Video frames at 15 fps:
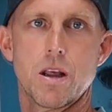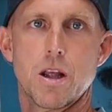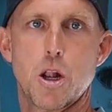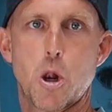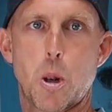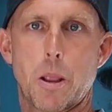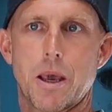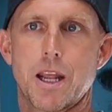
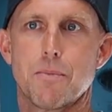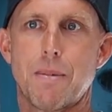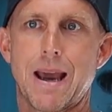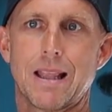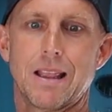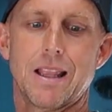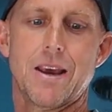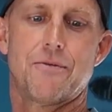and it
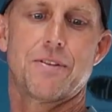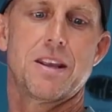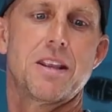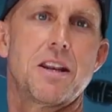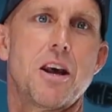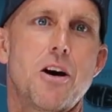might lift in the